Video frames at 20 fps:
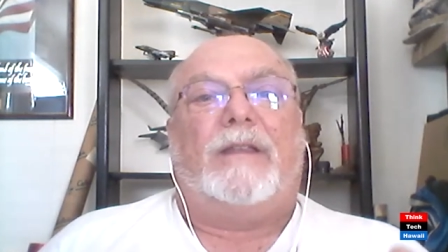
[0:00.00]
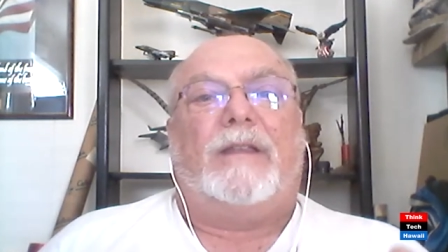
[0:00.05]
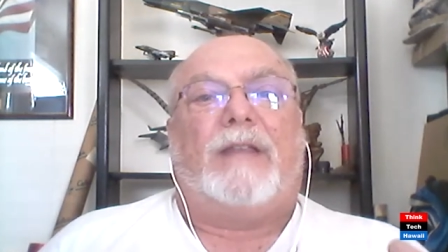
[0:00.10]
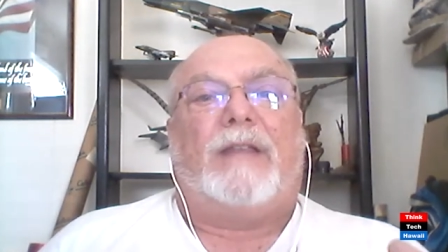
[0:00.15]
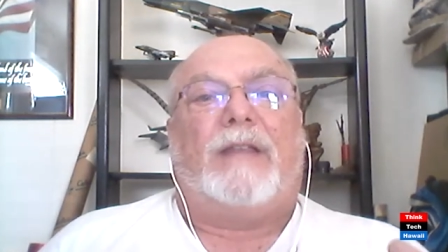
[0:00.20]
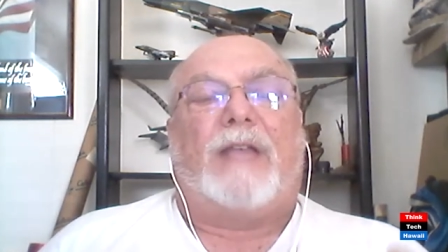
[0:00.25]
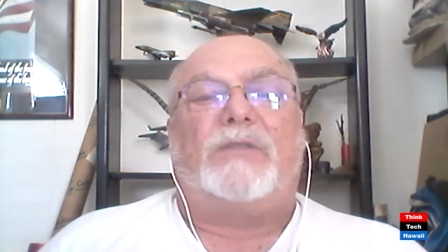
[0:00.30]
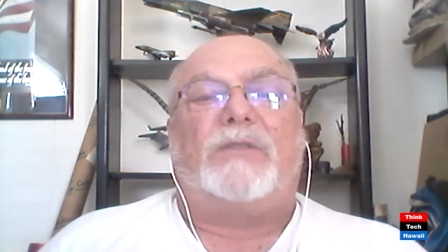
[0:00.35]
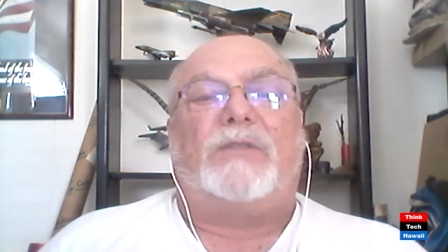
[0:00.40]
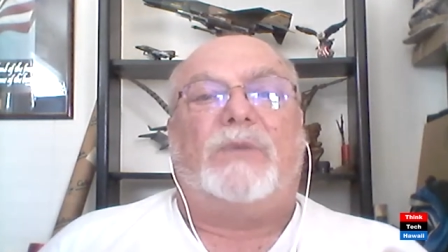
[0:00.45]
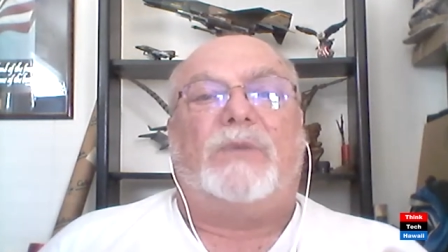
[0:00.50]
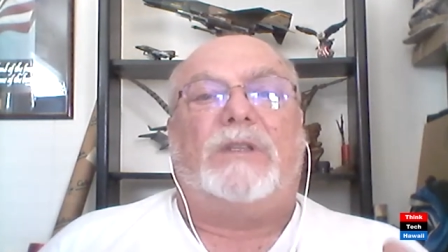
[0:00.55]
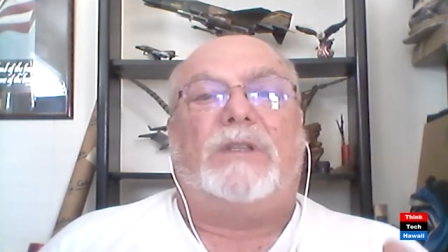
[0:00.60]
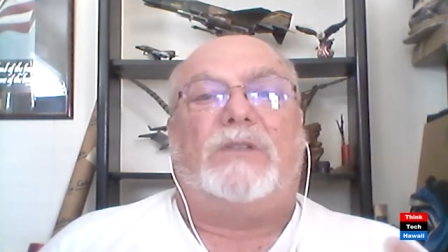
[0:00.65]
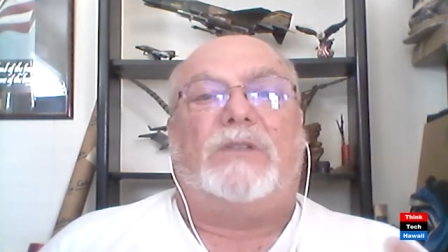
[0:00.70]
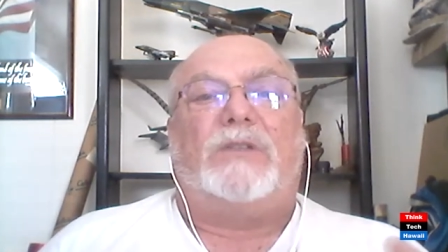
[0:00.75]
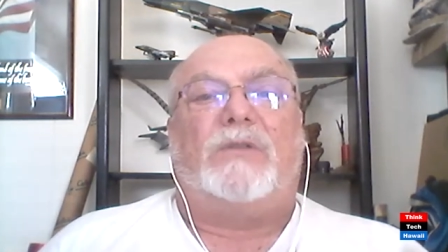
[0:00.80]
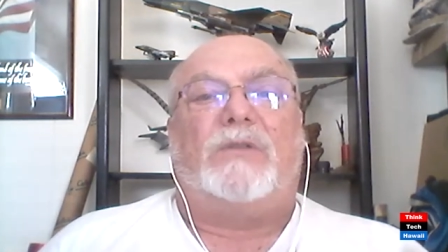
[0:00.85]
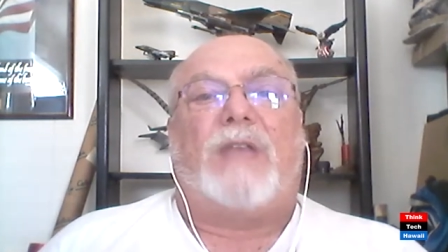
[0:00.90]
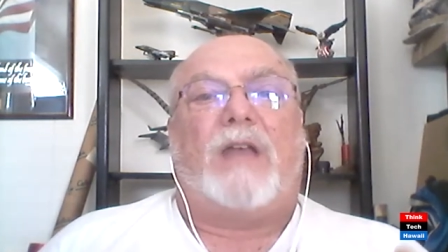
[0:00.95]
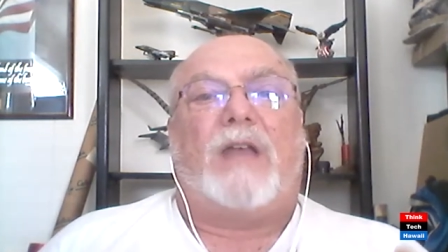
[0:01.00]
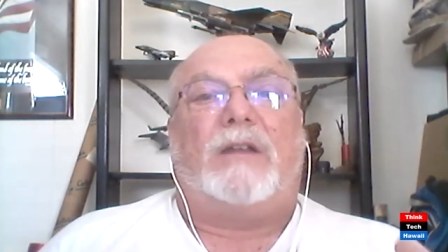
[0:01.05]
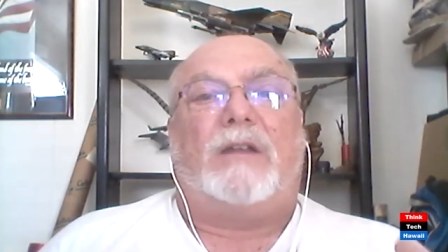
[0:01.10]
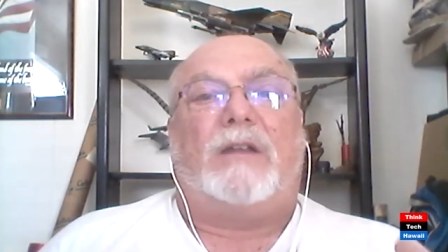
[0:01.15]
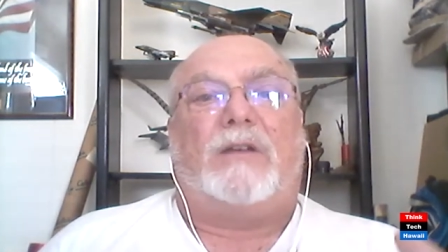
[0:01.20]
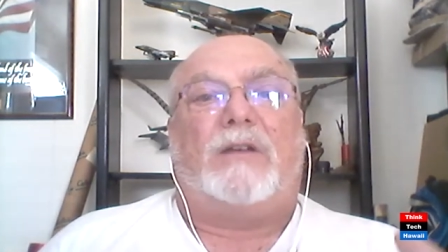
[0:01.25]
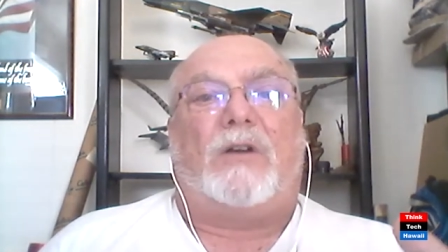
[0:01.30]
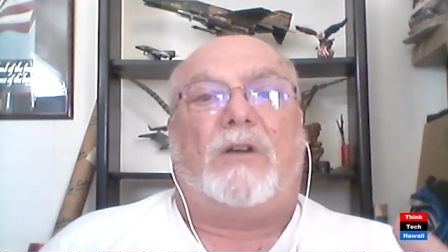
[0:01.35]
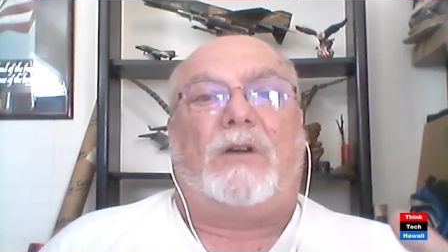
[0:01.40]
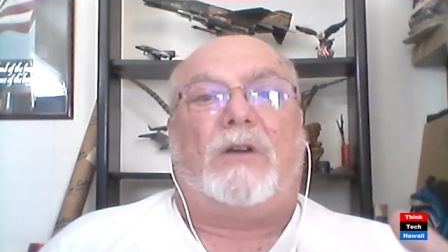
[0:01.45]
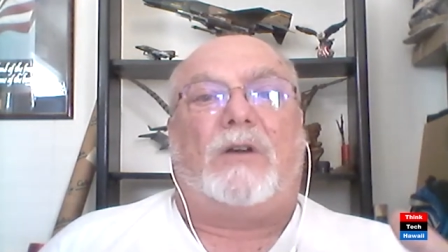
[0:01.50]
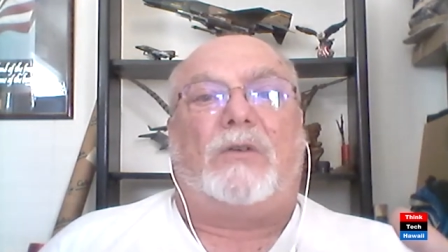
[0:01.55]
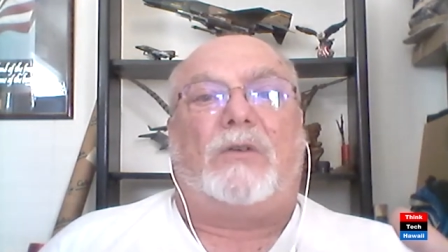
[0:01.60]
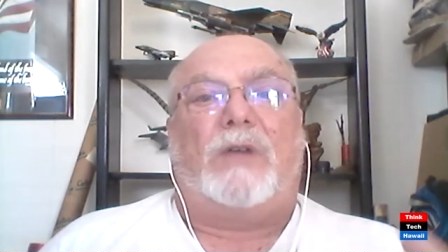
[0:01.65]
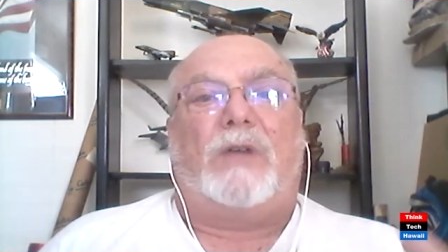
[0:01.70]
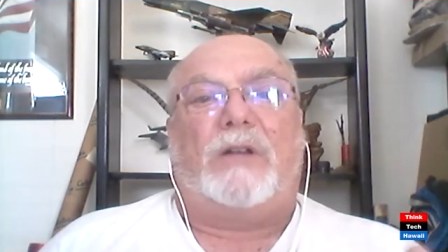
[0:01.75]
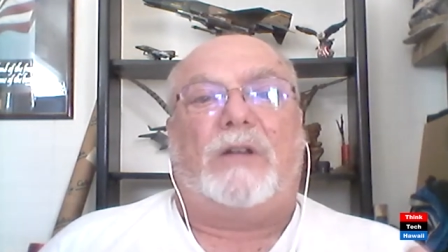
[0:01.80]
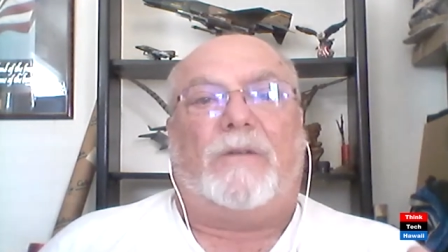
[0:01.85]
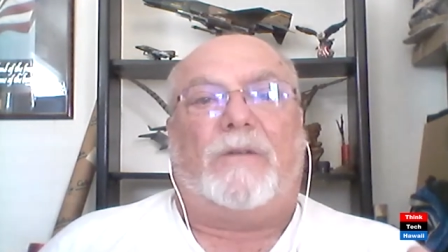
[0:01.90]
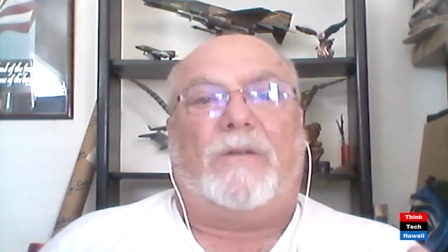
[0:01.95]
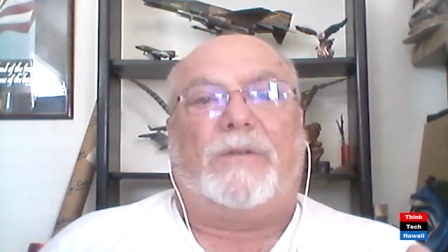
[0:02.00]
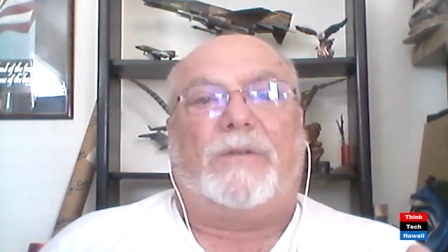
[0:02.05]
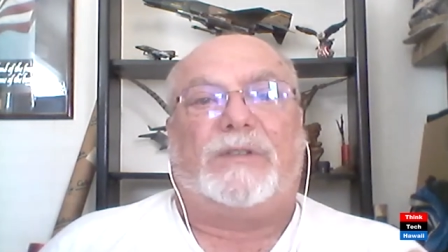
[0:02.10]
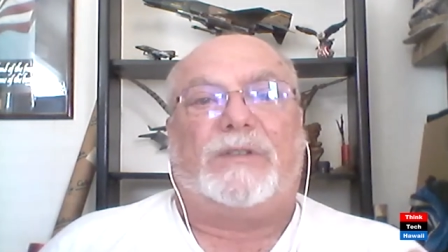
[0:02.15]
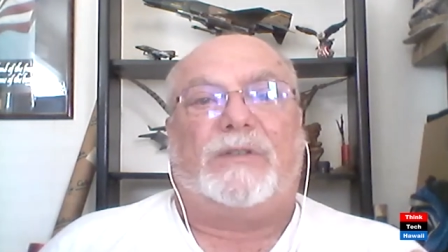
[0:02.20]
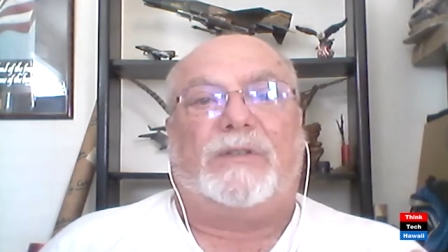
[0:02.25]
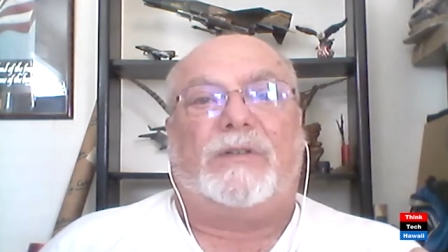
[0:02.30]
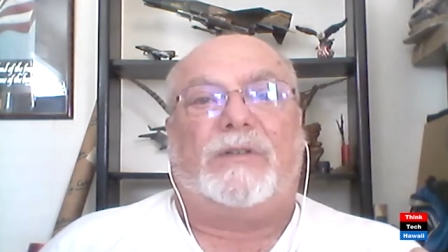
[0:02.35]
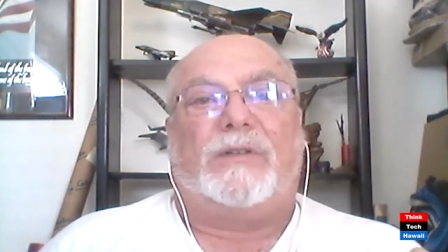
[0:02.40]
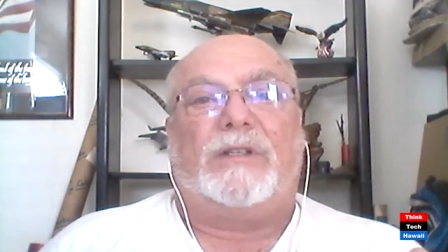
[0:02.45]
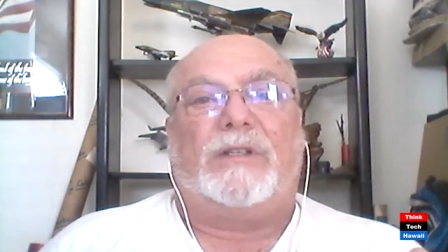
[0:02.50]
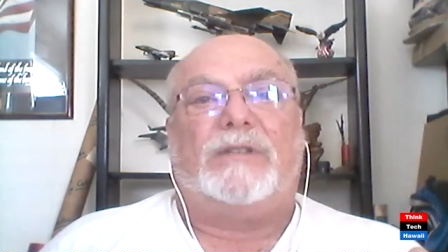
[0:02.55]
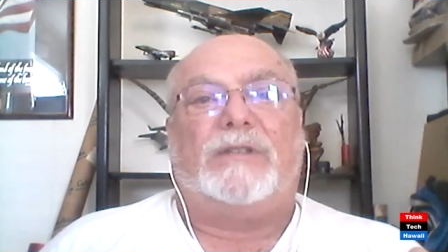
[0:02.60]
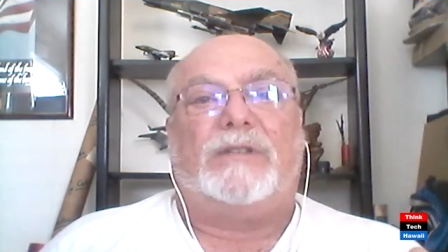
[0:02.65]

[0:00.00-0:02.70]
As we do that in our critical facilities,